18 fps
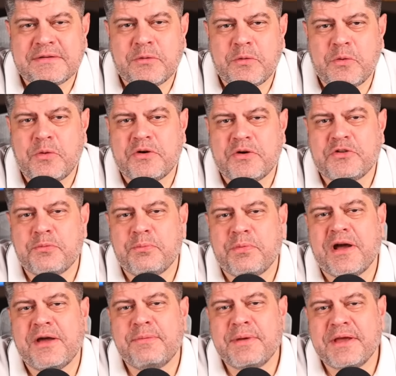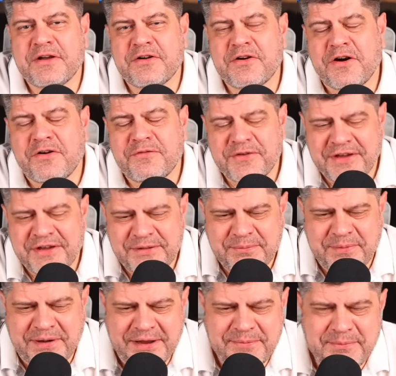or to buy me a coffee at
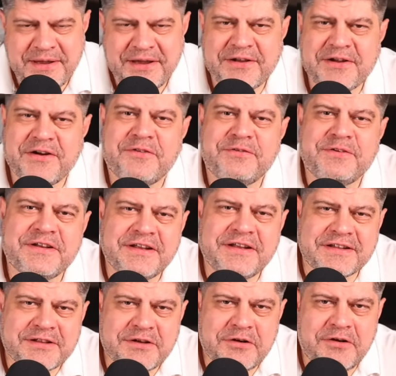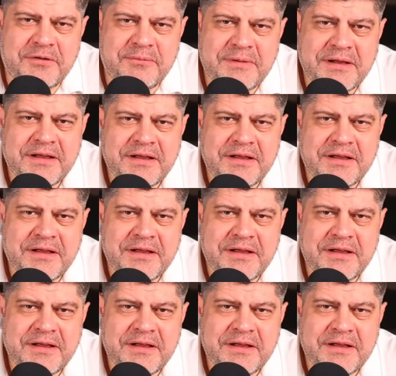buymeacoffee.com